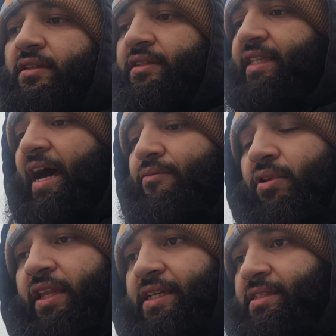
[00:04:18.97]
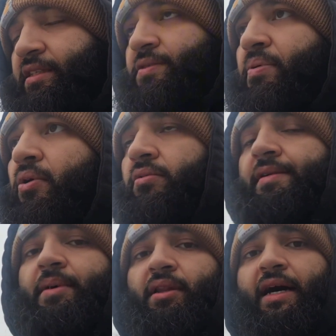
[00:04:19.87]
That relates to this
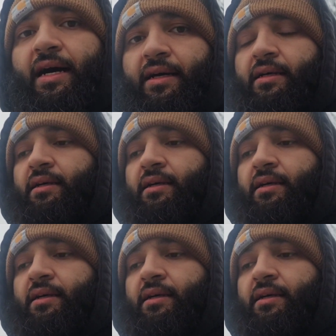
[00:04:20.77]
program a lot.